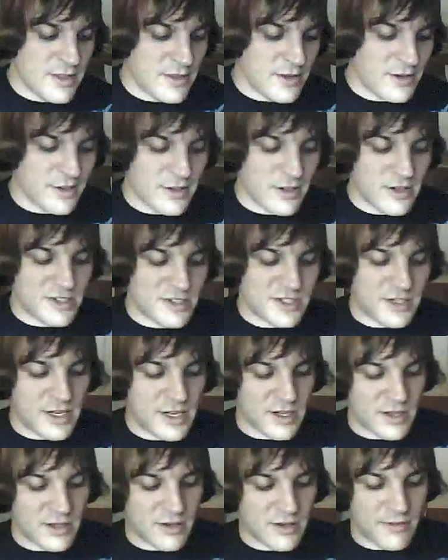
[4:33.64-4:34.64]
They're just
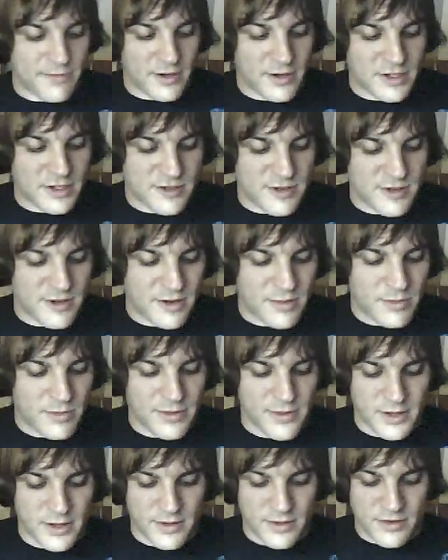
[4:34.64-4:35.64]
going to get a little frustrated
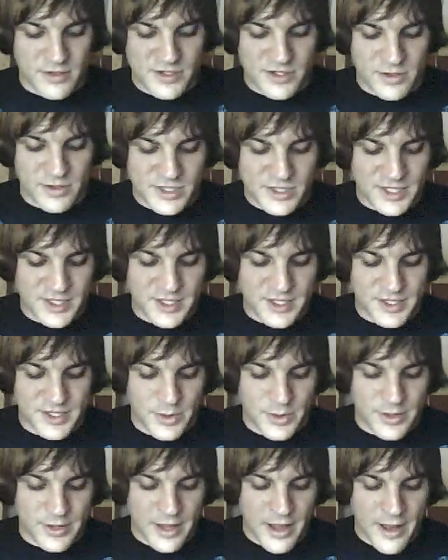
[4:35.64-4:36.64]
with you, and there's no sense of
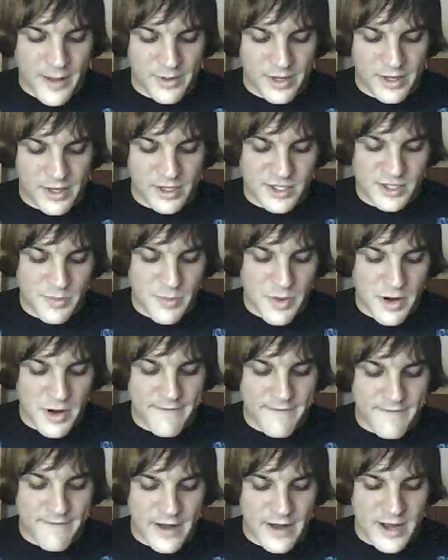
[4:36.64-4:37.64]
doing that because you
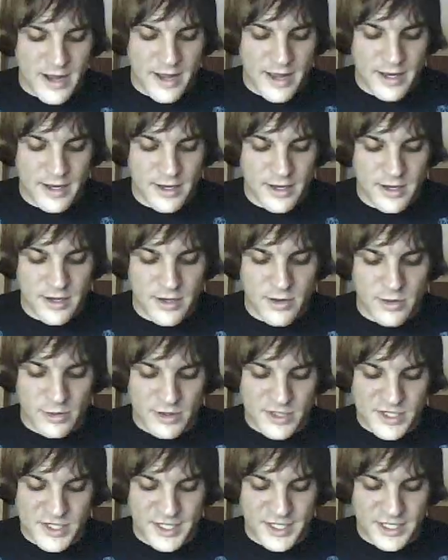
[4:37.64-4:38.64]
might find
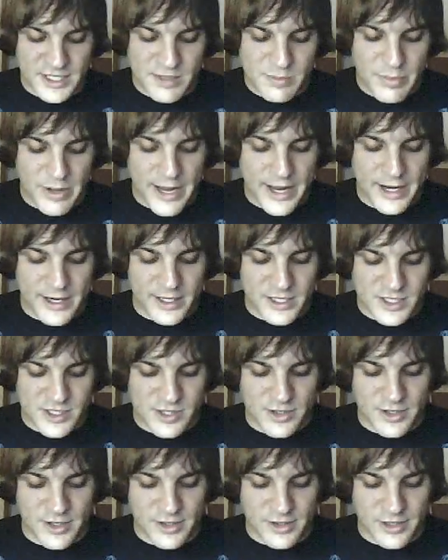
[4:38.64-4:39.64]
your zincs back in
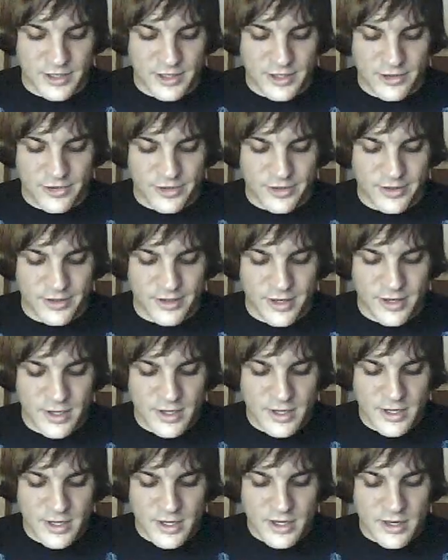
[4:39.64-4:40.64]
circulation.
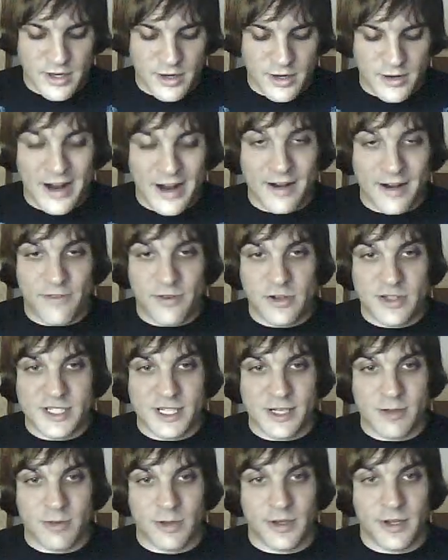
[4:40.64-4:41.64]
Not if you
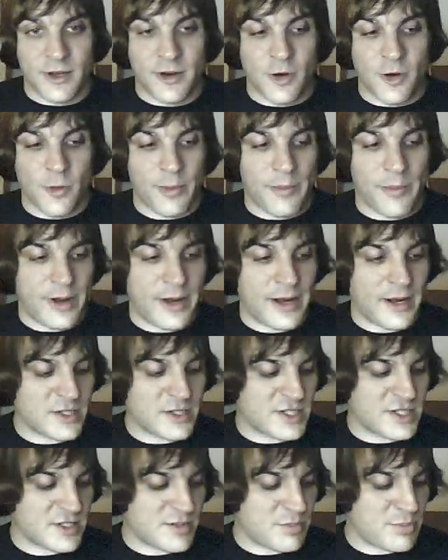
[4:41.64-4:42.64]
stick with unopened
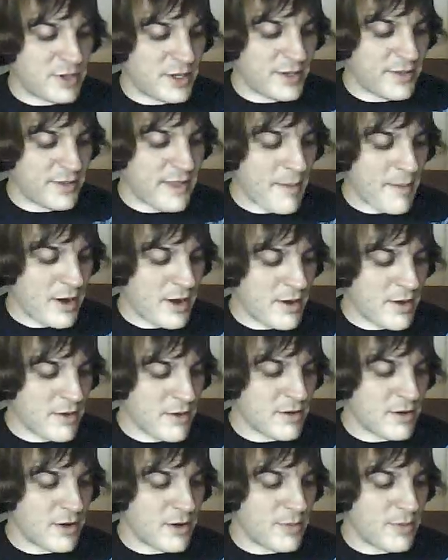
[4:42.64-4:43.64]
boxes, but they might,
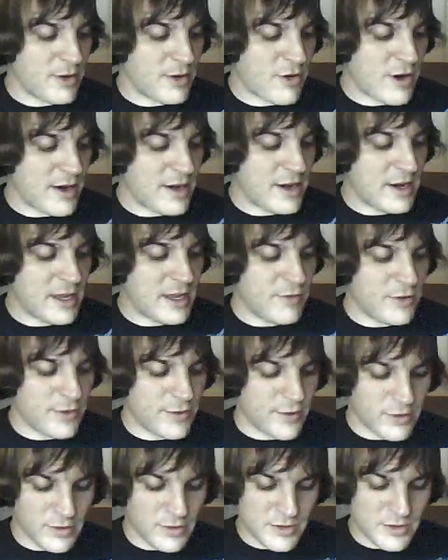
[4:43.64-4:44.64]
be trying to give
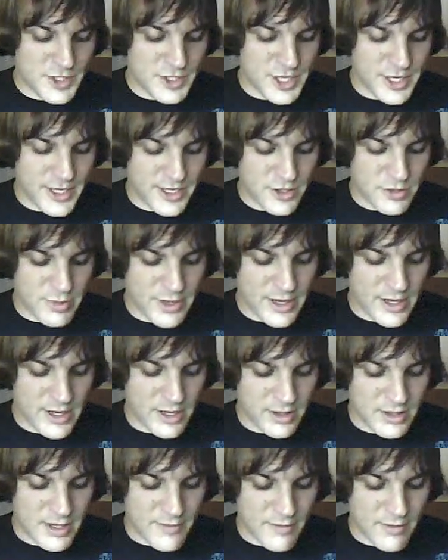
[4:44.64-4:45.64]
you the loose change
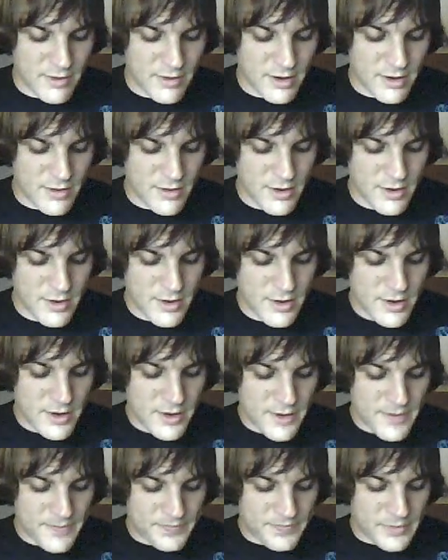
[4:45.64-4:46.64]
back. You never know.
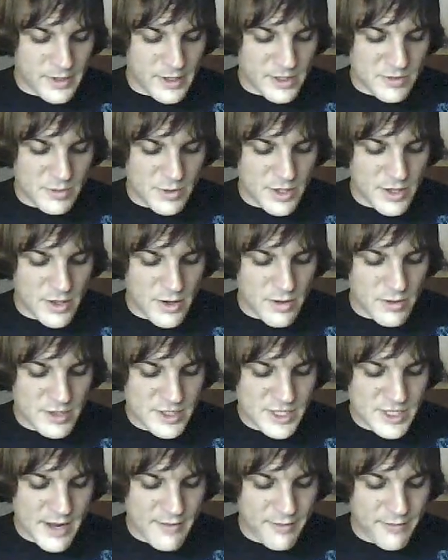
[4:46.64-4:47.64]
That's why you
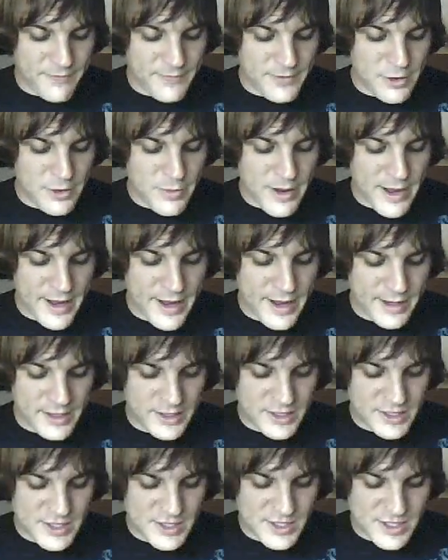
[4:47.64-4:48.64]
always have a few
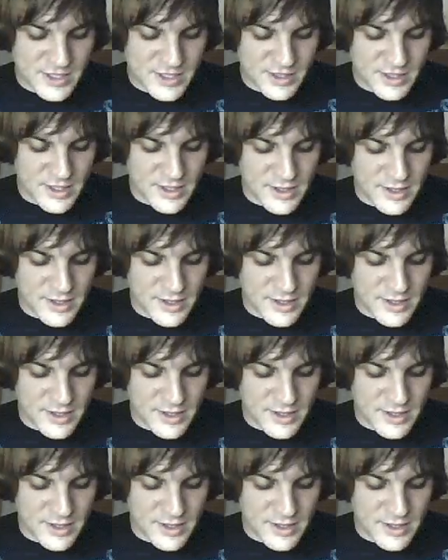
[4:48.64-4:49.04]
banks